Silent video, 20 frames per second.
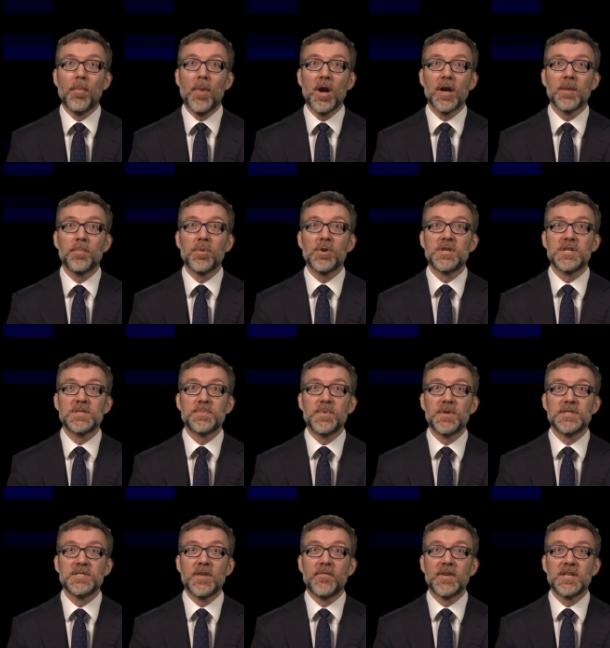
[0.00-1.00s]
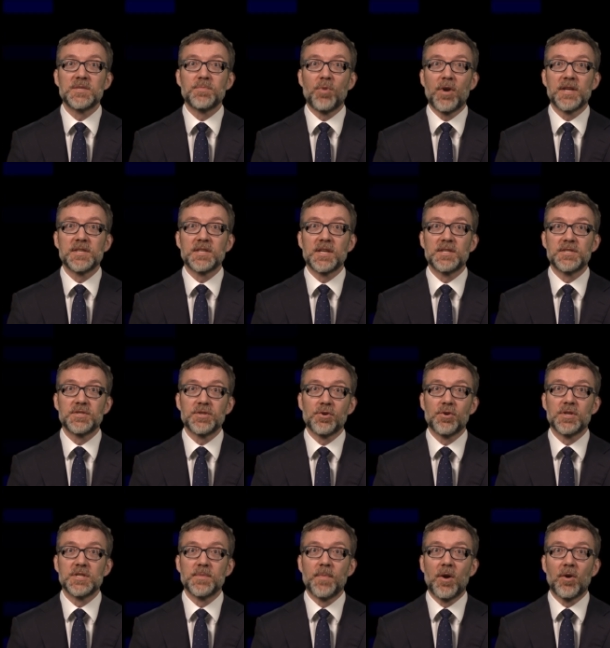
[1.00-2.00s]
market participants have expressed
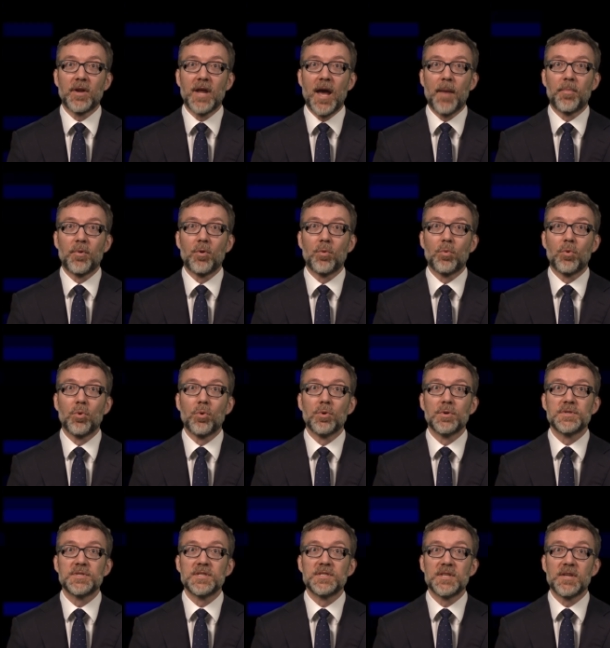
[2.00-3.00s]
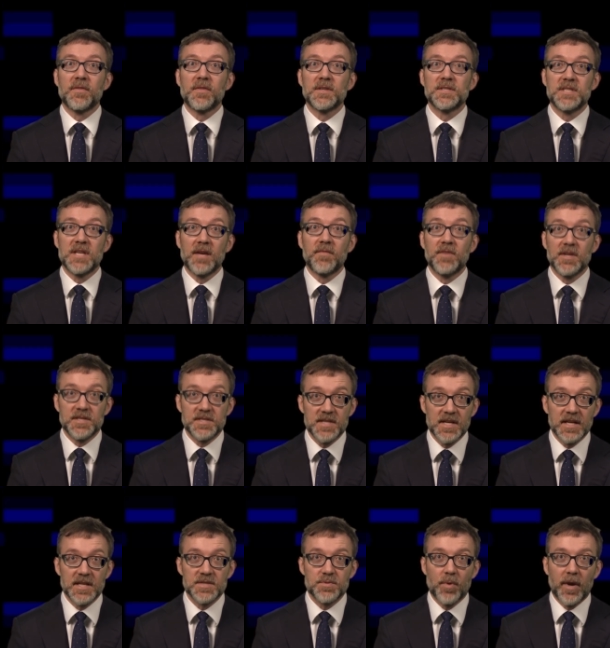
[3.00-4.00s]
concerns about capital rules is in the
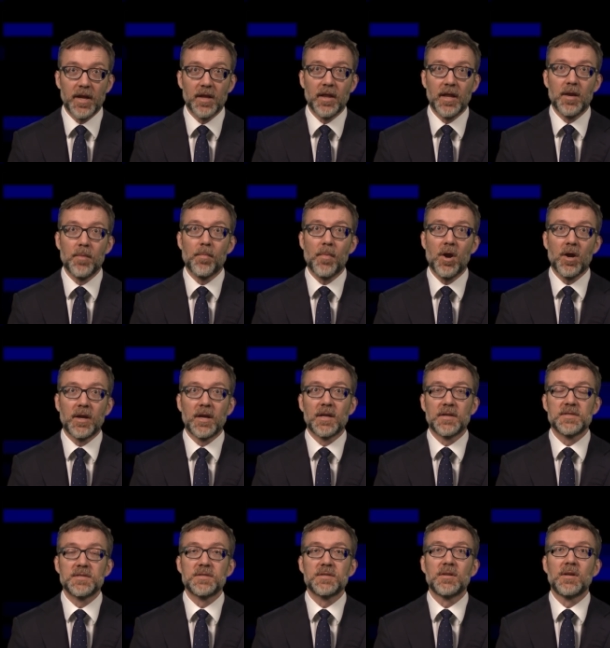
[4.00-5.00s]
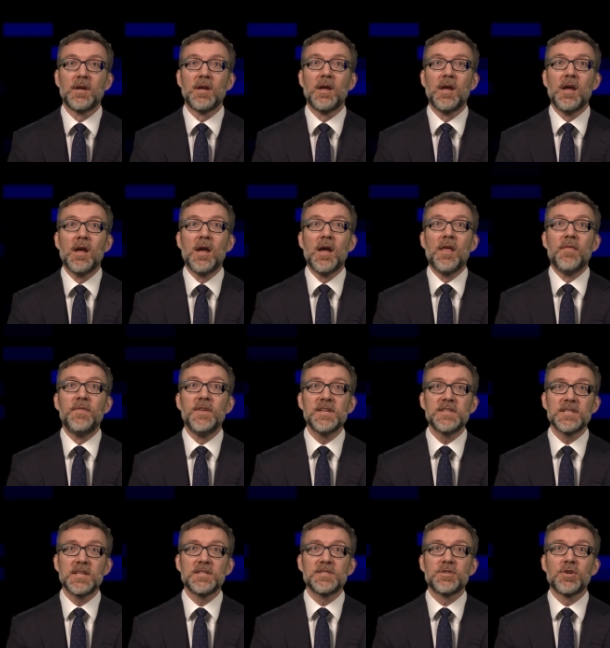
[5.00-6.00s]
CFTC's regulated markets. These
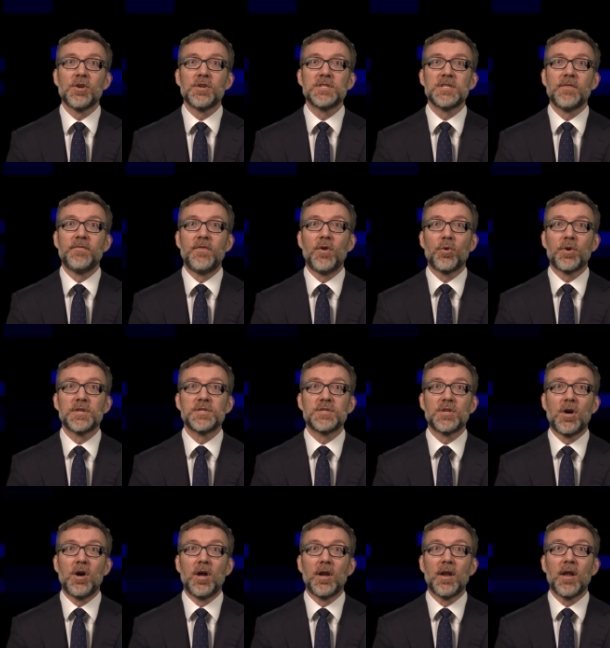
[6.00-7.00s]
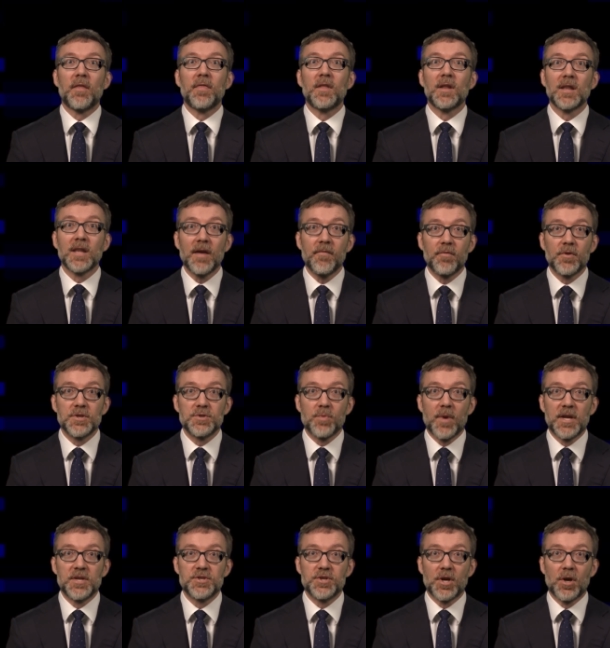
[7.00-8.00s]
concerns have focused on the leverage
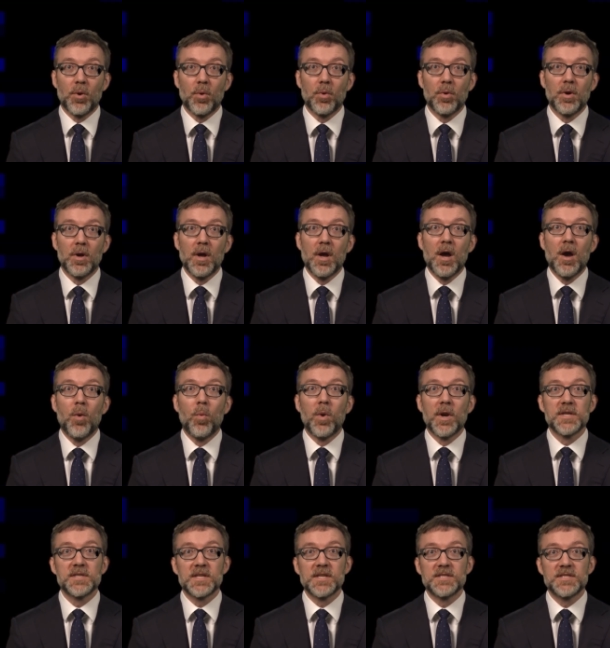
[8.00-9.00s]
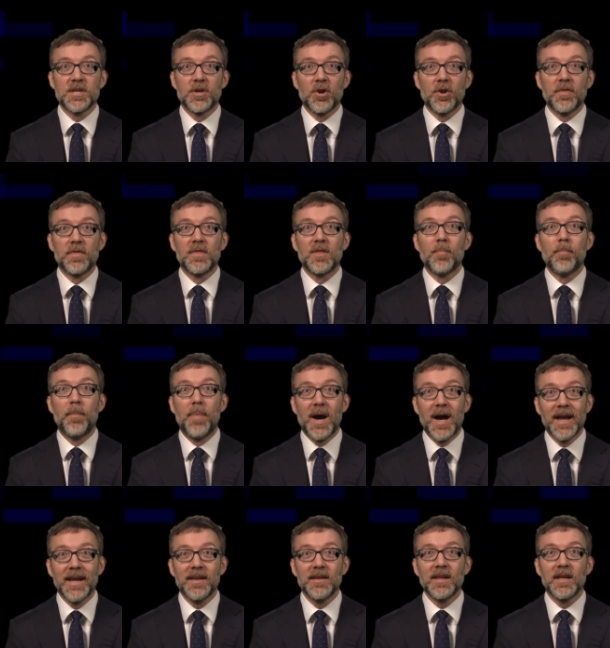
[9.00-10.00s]
ratio, what is considered the
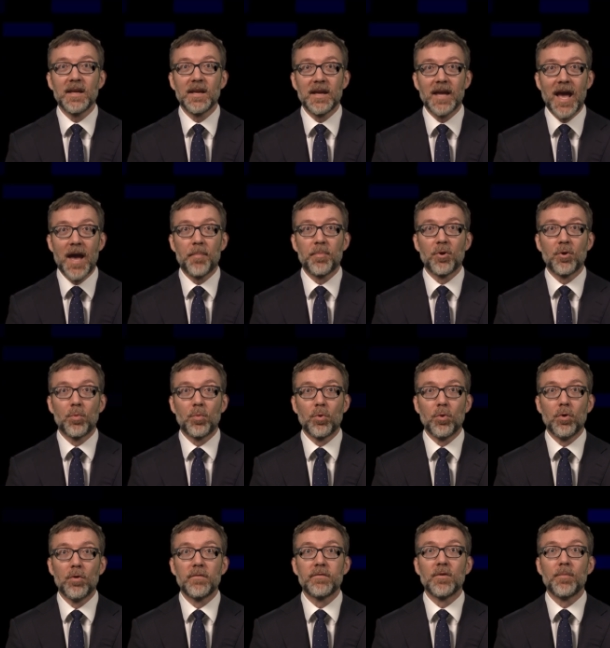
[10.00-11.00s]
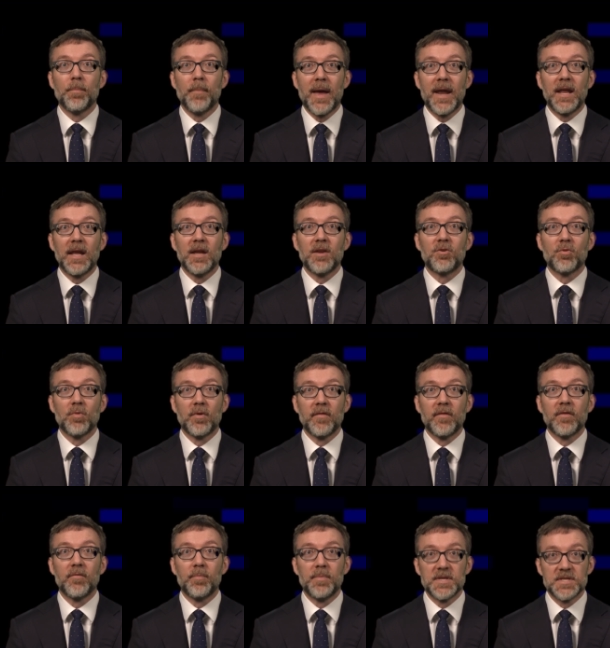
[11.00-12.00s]
binding capital rule for many
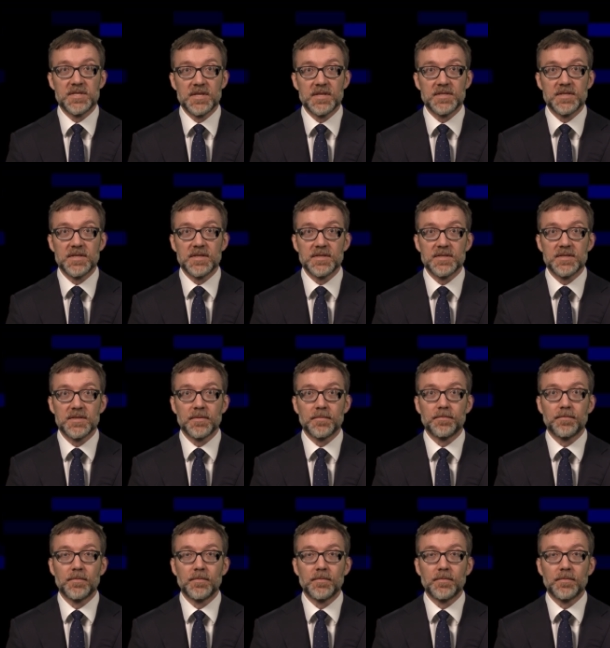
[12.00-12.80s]
derivative businesses.